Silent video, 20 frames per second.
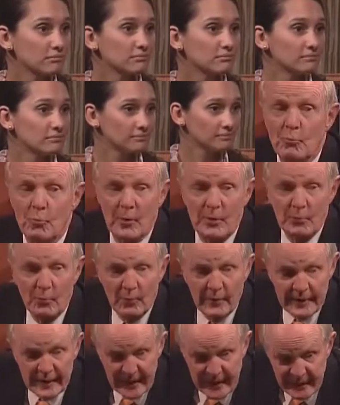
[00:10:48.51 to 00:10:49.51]
And when
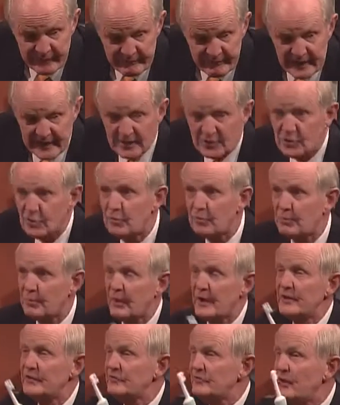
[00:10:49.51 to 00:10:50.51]
we have a
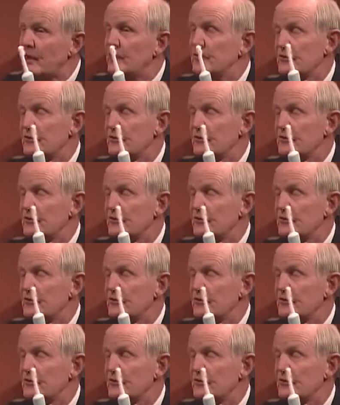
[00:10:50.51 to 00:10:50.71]
toothbrush,